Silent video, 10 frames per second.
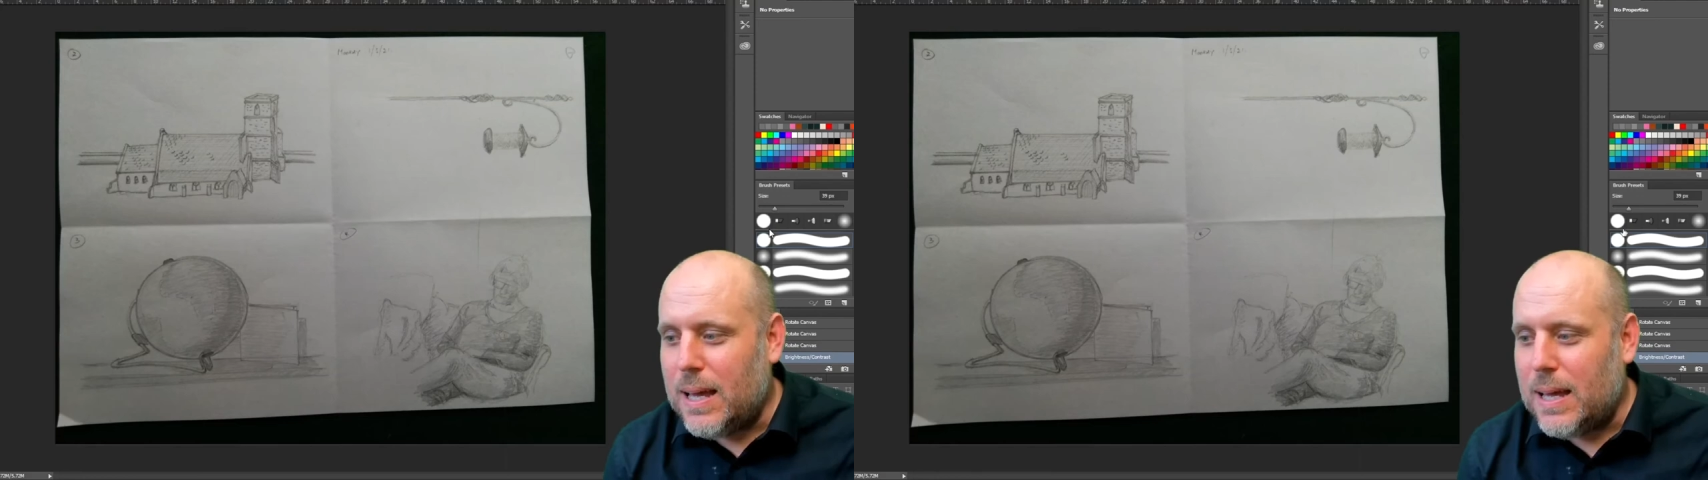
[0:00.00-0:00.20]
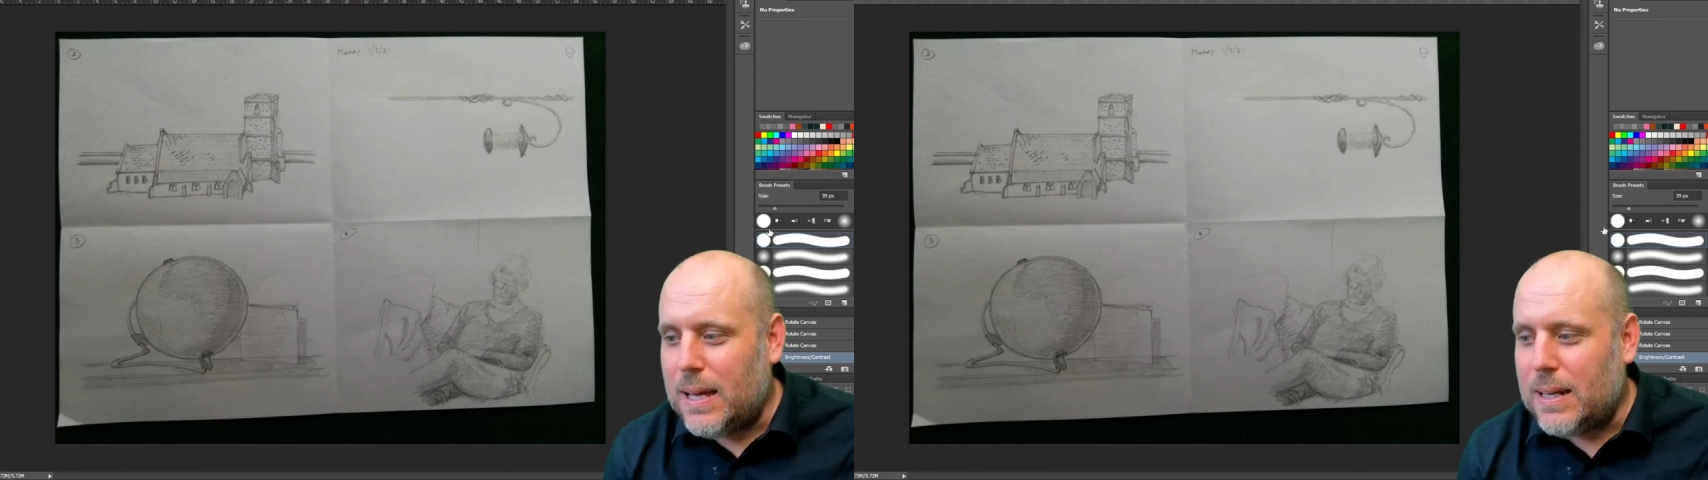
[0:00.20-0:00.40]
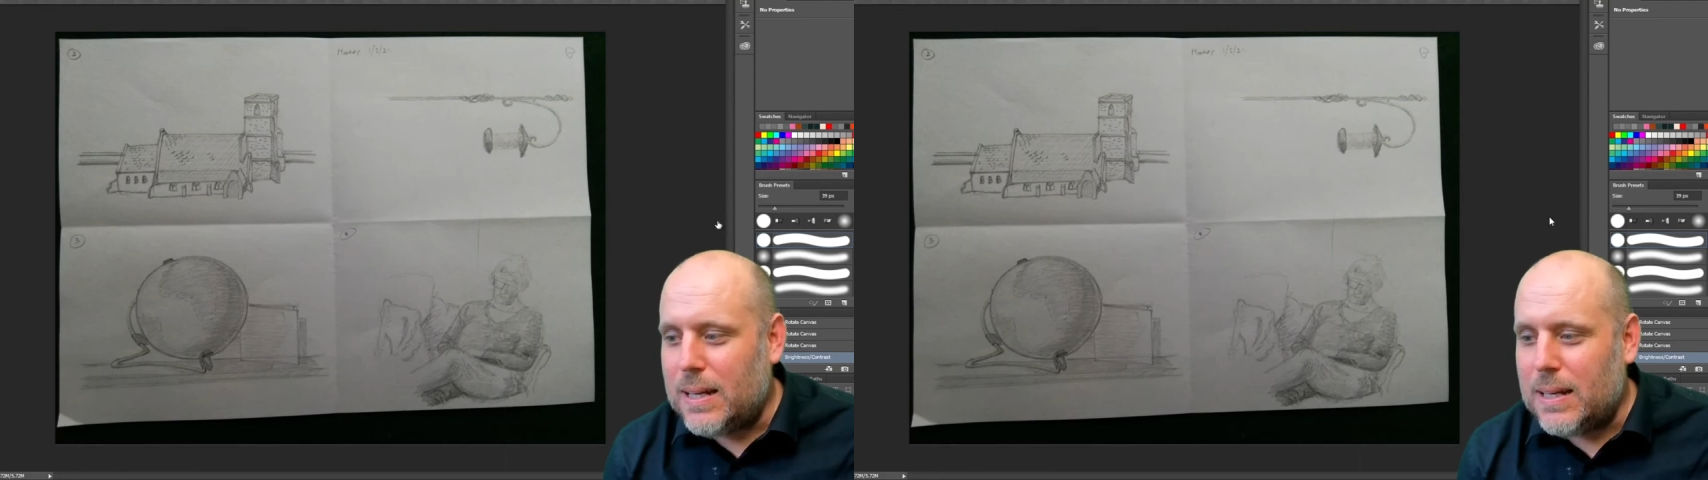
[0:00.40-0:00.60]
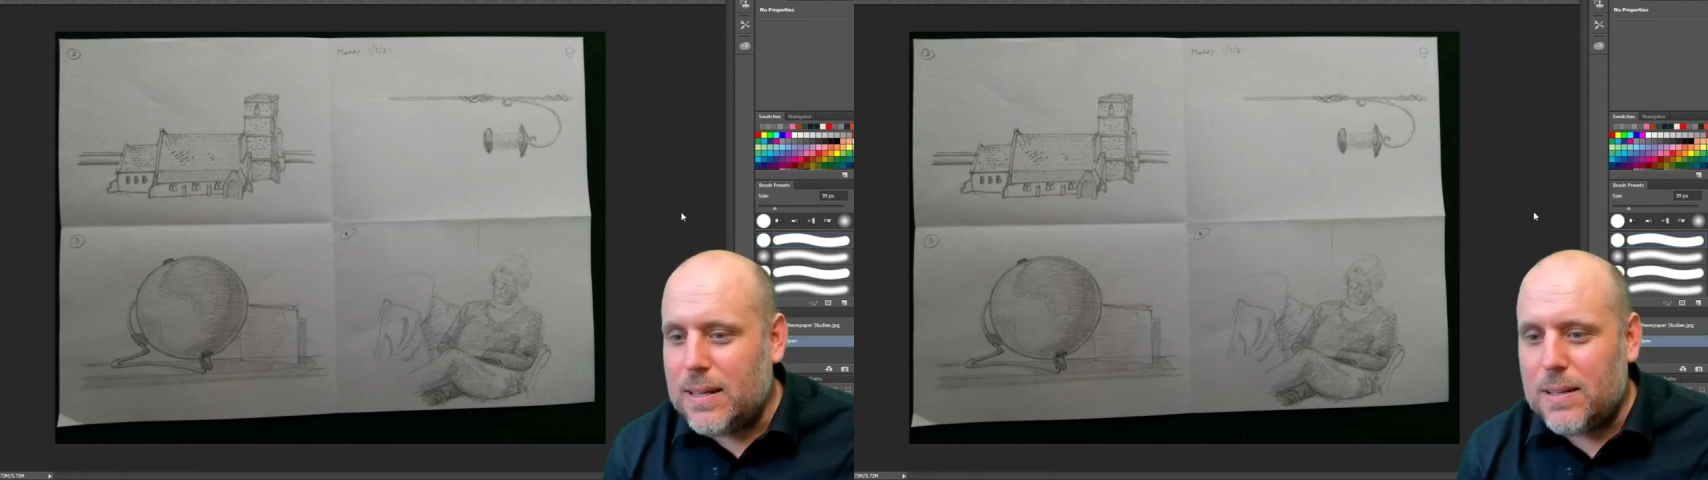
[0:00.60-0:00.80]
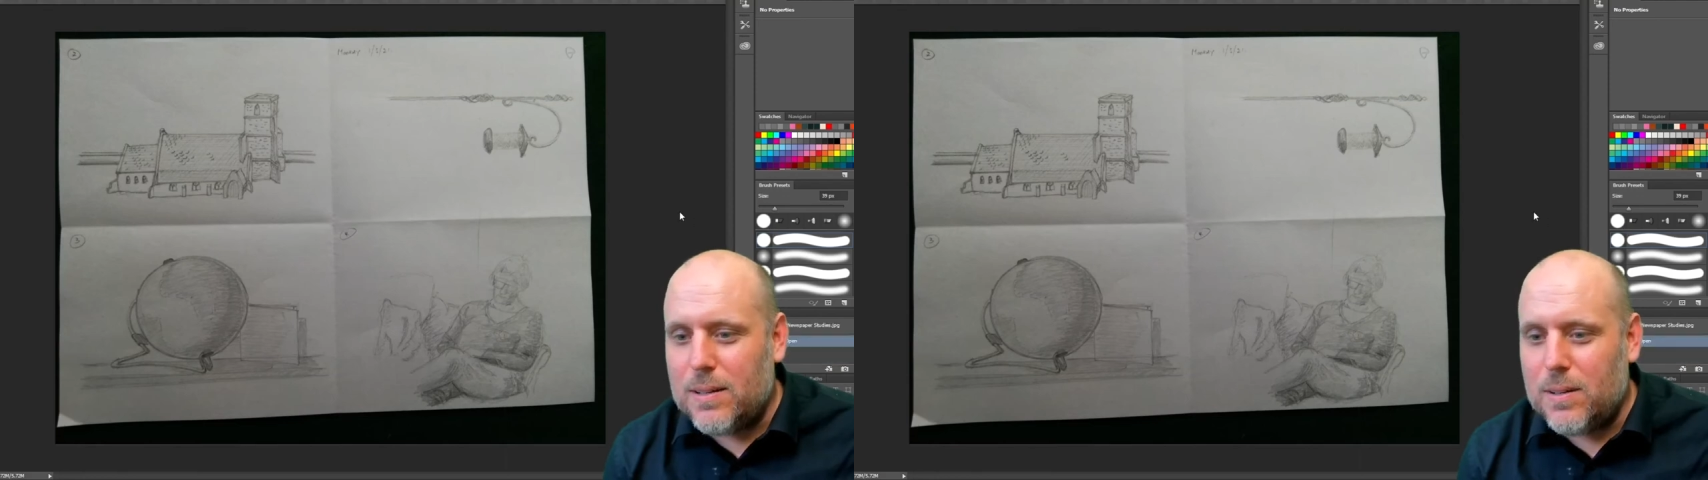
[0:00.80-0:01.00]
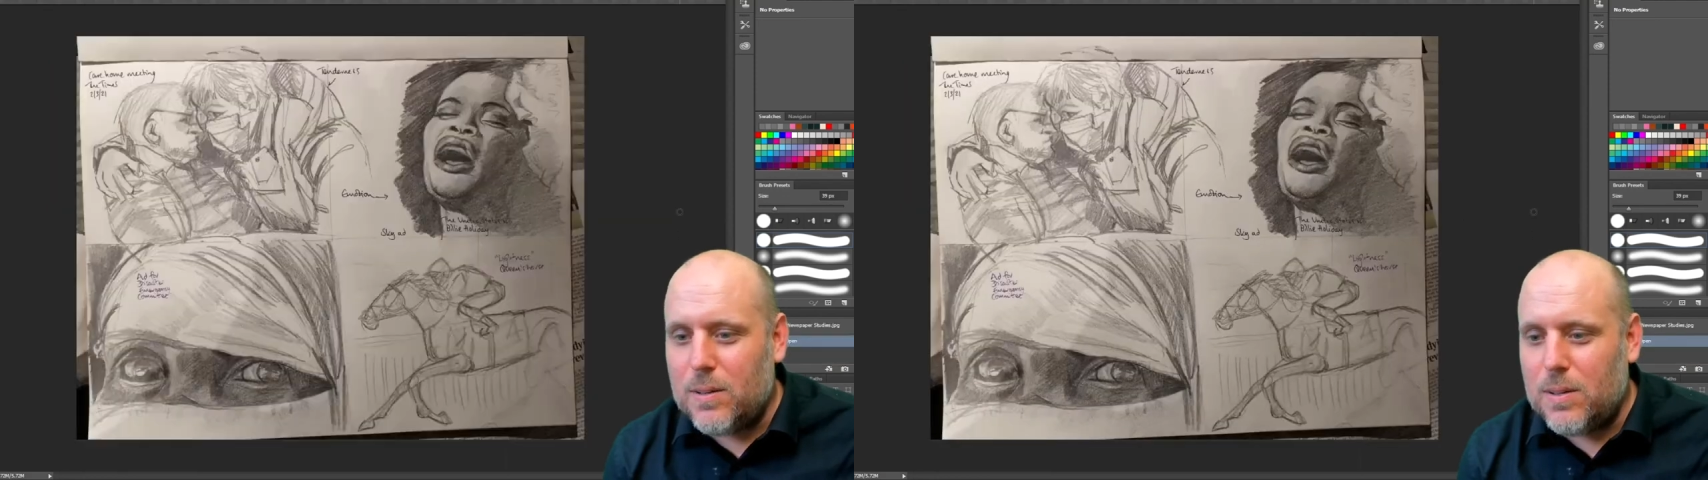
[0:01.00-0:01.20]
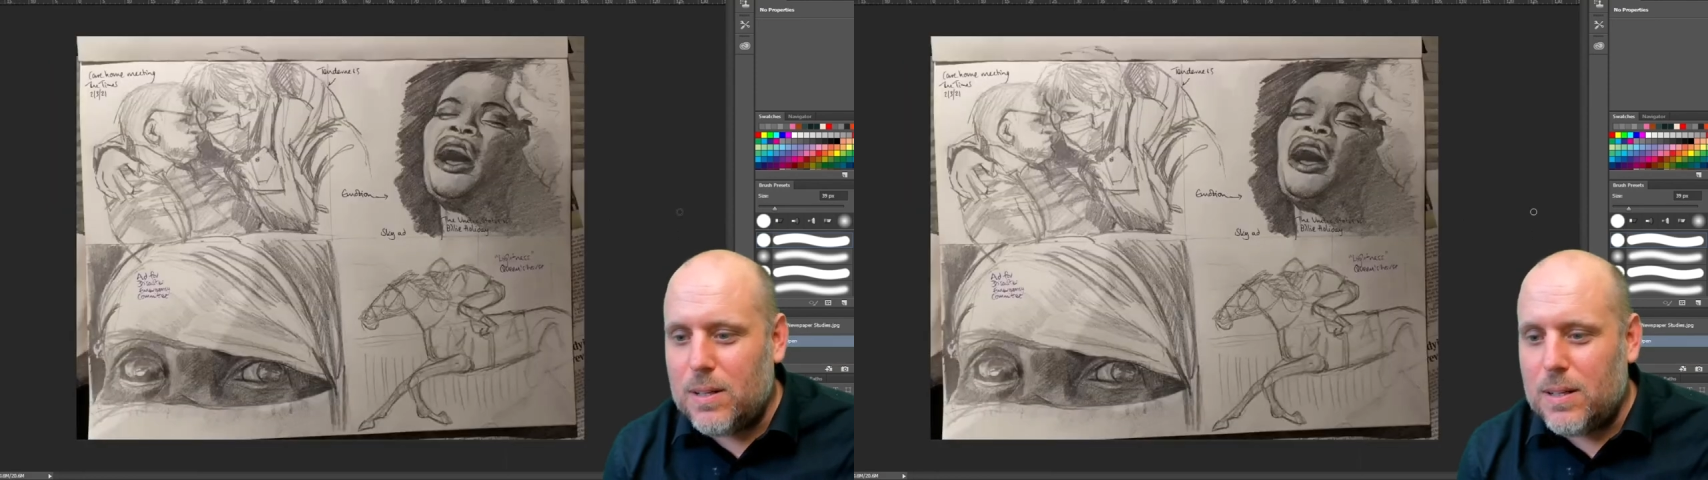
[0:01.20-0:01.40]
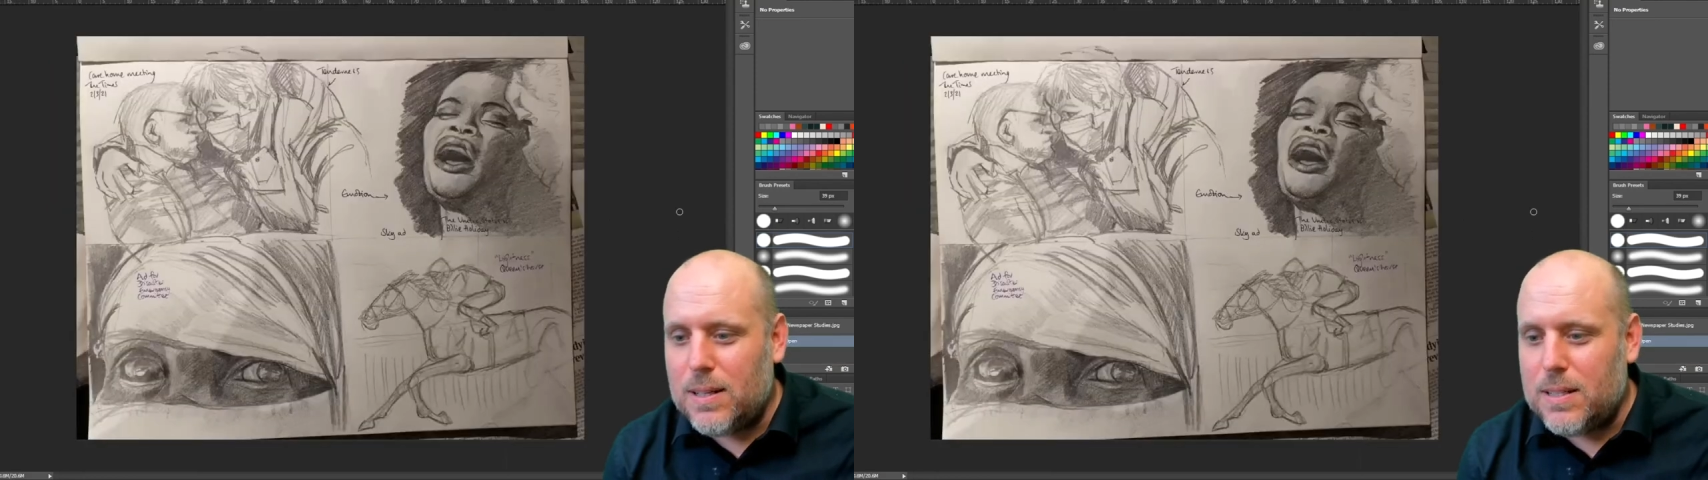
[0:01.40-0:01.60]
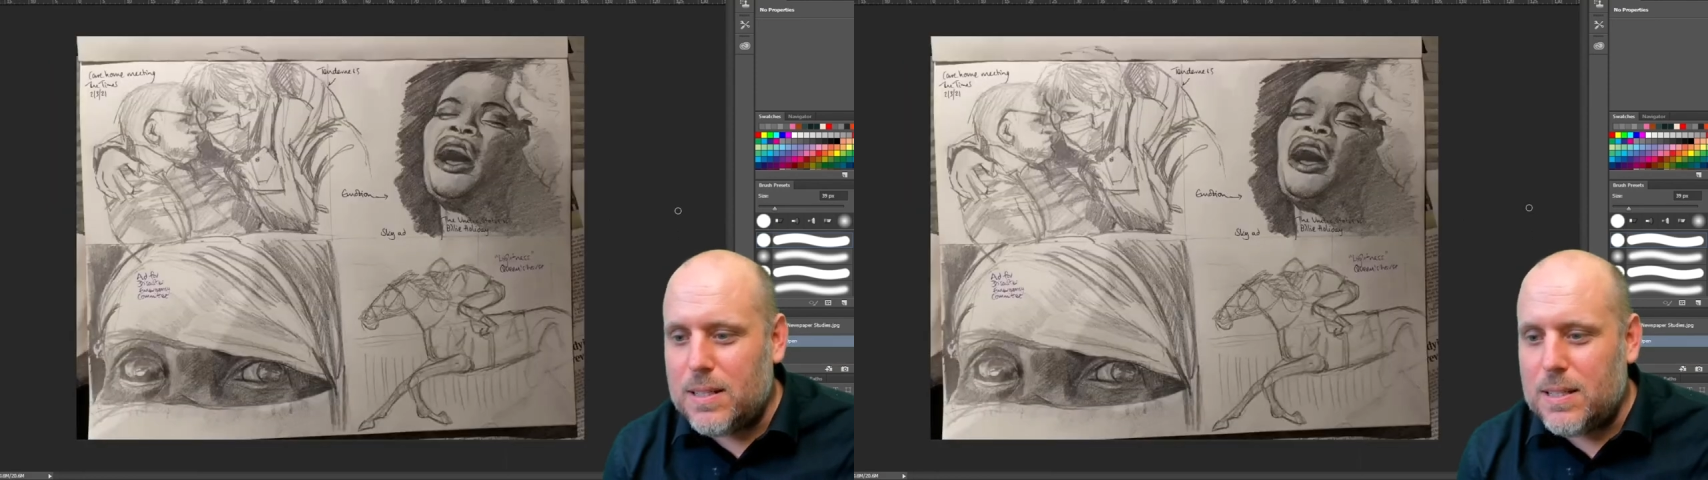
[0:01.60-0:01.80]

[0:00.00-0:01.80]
And let's